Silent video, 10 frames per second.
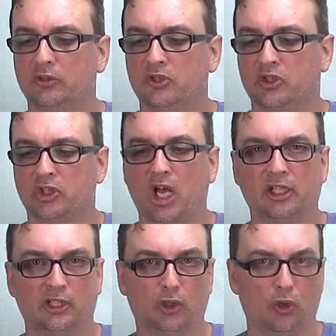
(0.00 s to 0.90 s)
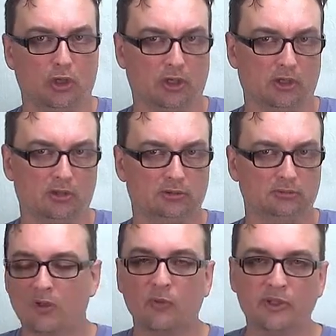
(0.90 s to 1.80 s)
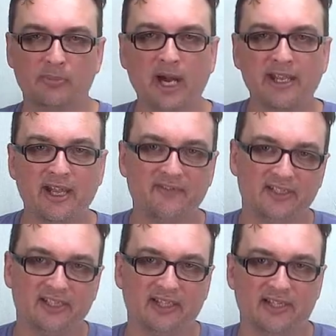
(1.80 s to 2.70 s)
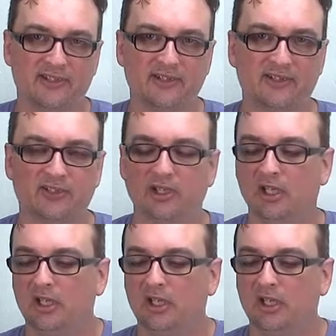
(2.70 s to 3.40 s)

Soligor. When you buy FD lenses,